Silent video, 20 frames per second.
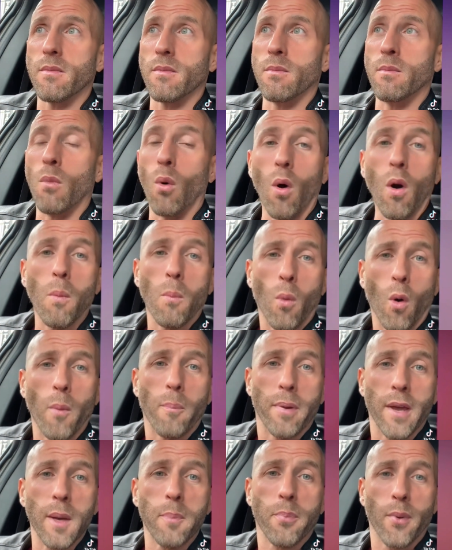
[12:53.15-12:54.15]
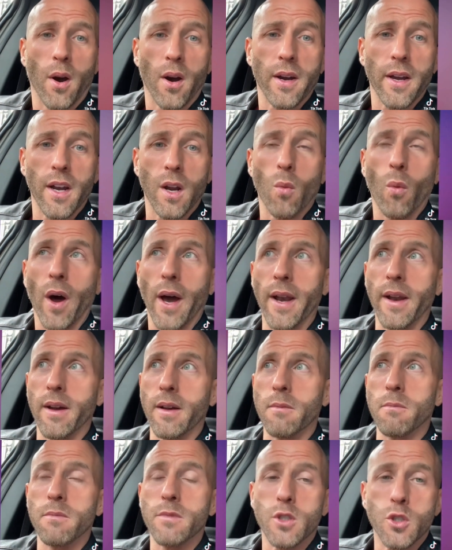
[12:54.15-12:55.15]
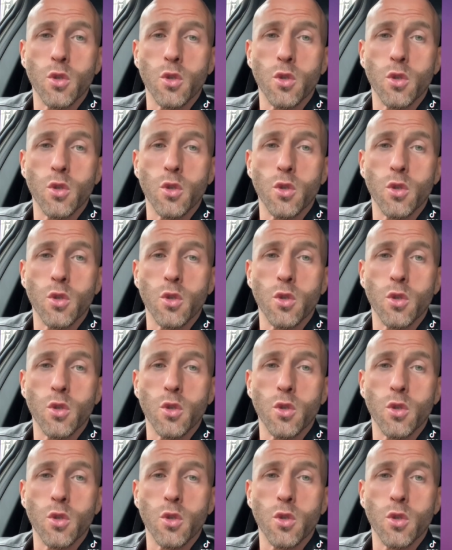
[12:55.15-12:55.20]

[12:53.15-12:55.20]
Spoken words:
more and more people are going to want to